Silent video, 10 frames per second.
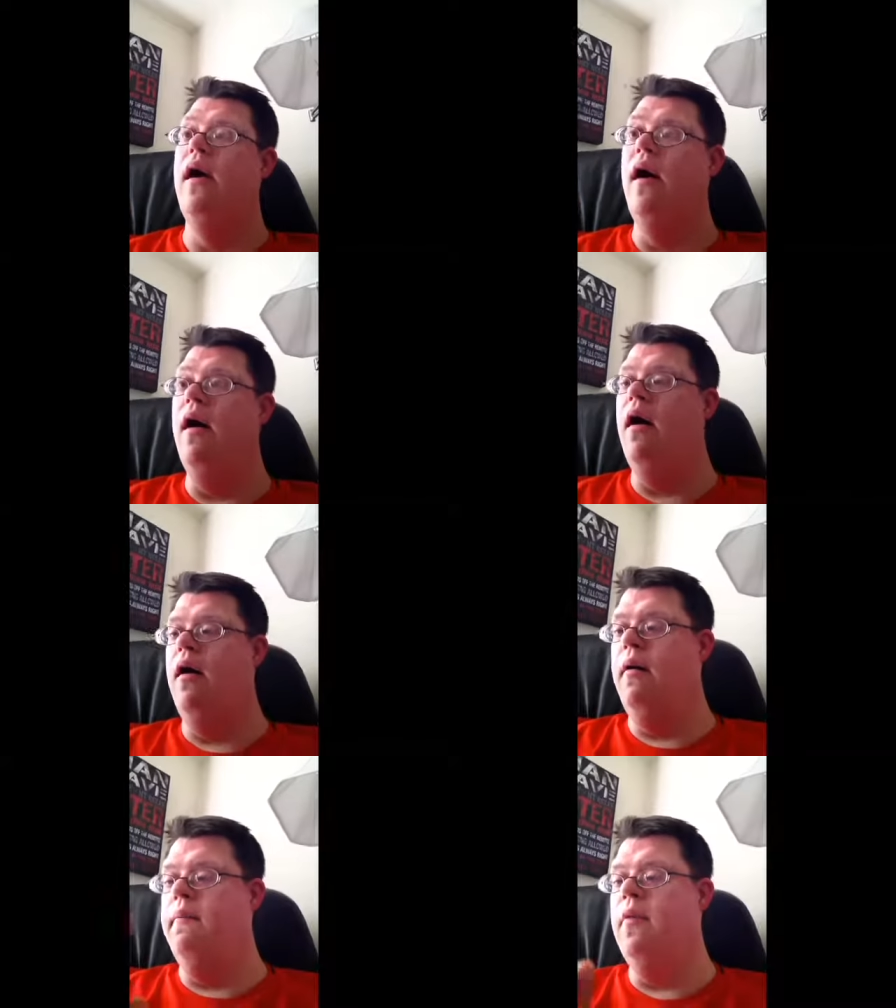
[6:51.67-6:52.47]
uh,
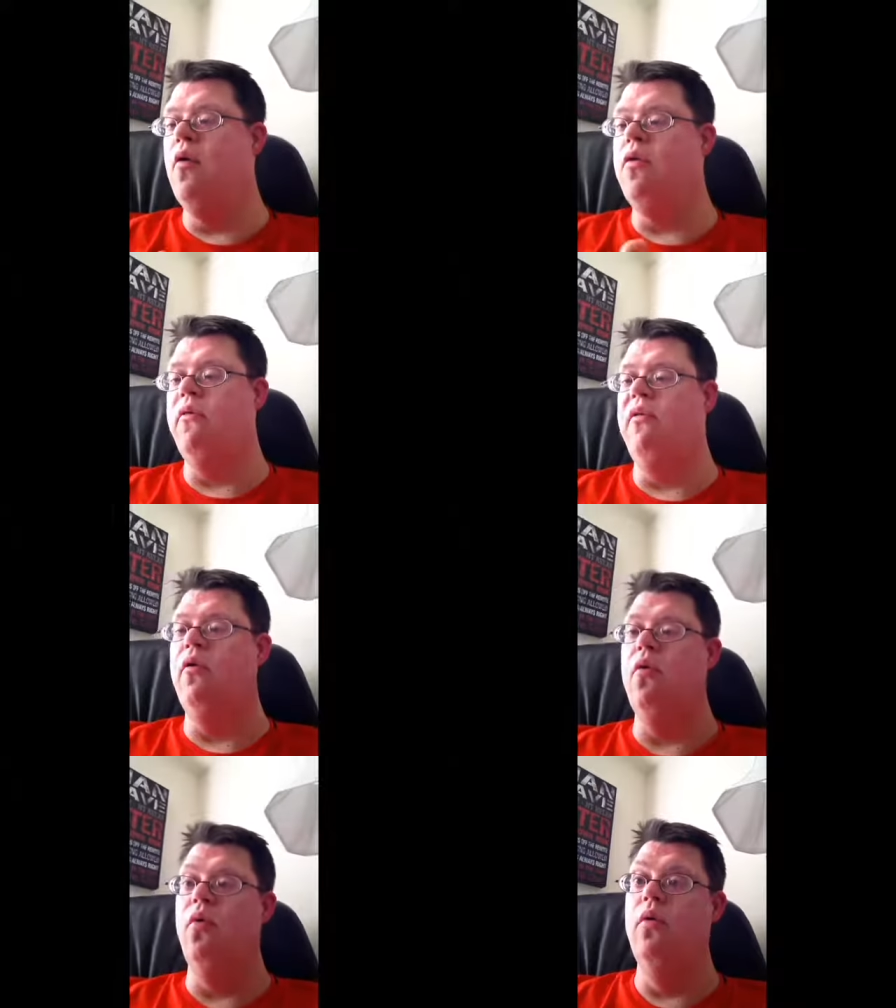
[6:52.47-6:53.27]
most of
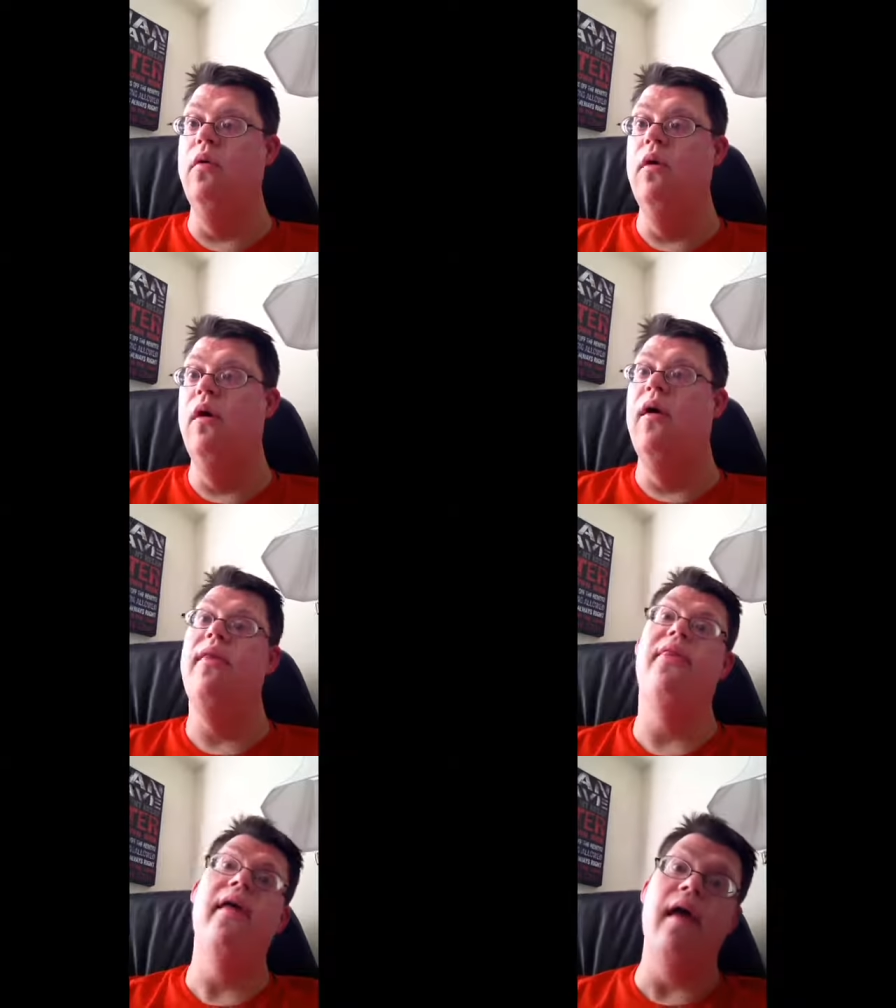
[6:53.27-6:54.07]
you
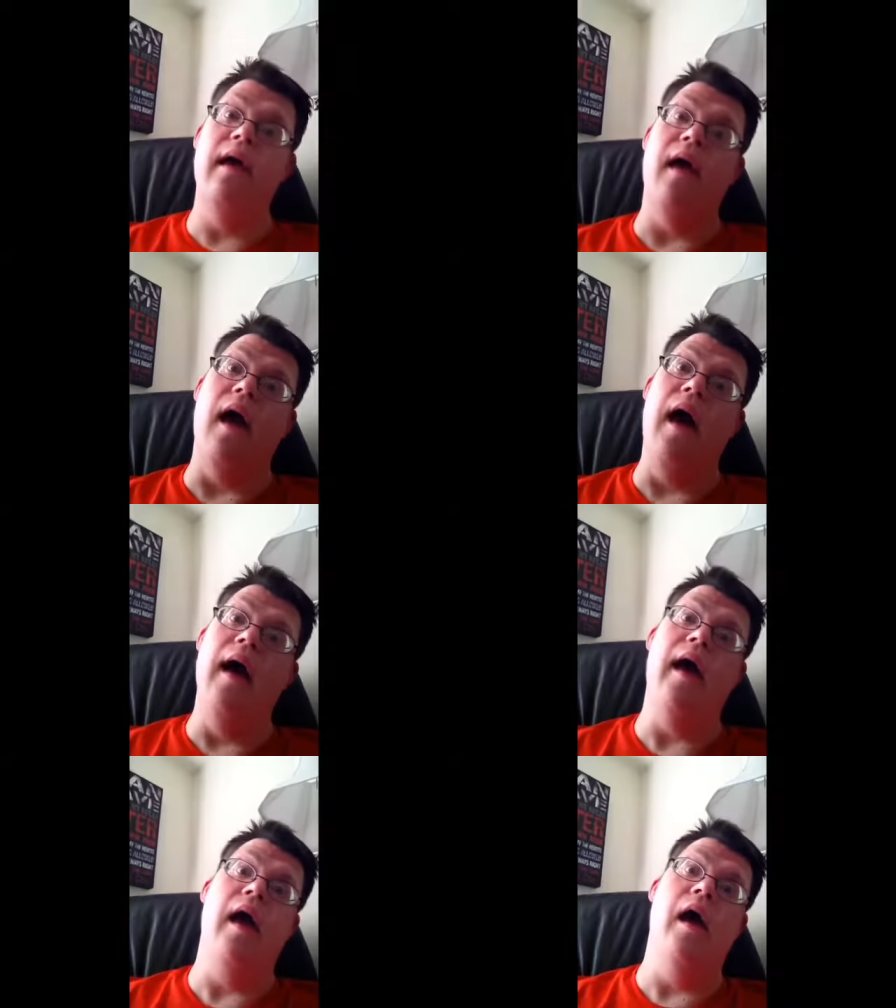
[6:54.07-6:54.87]
think I
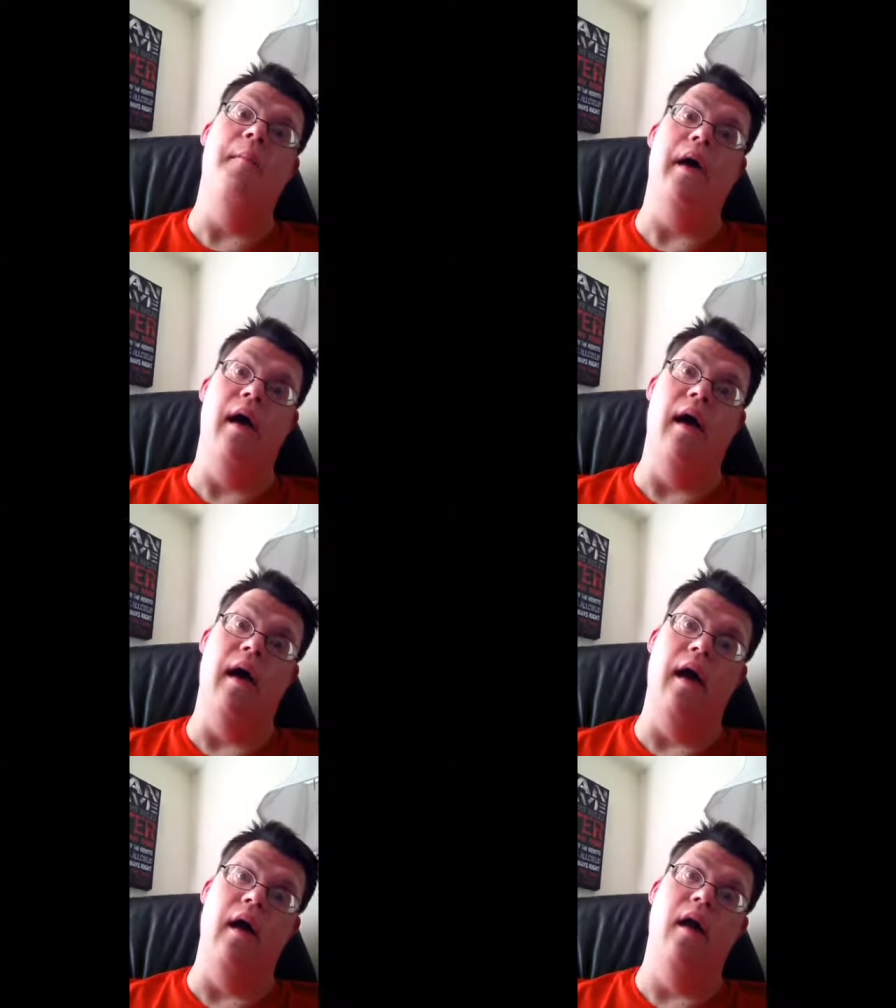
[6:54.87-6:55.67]
am
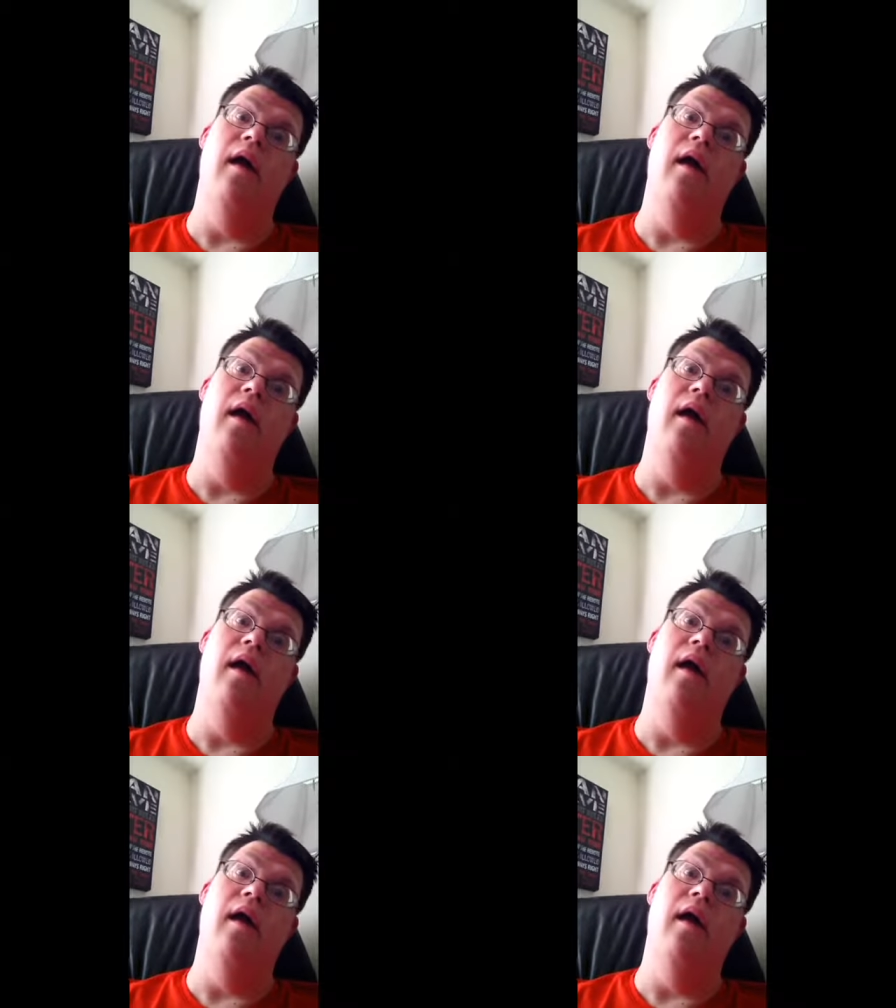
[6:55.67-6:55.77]
a